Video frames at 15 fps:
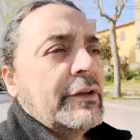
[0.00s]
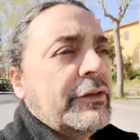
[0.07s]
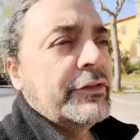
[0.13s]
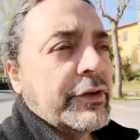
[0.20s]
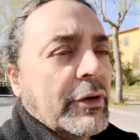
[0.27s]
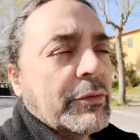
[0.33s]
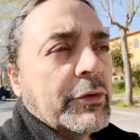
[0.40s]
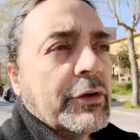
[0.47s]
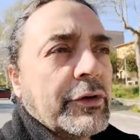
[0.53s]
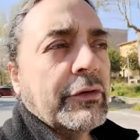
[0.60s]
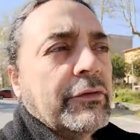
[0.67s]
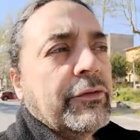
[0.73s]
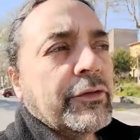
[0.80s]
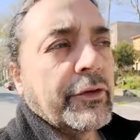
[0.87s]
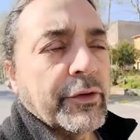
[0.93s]

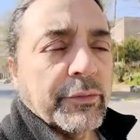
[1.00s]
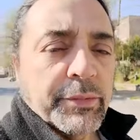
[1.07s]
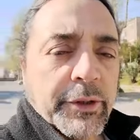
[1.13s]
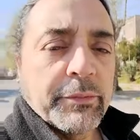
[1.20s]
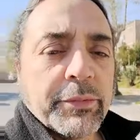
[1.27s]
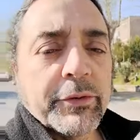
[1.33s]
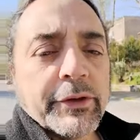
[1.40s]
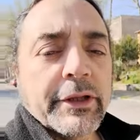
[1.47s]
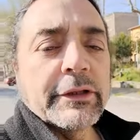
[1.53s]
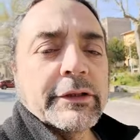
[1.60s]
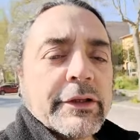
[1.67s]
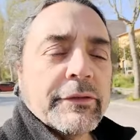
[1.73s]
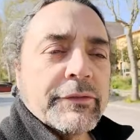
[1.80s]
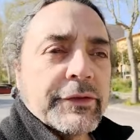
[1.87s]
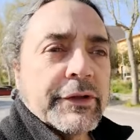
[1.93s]
summer for the people that
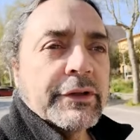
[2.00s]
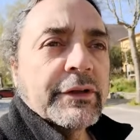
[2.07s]
lived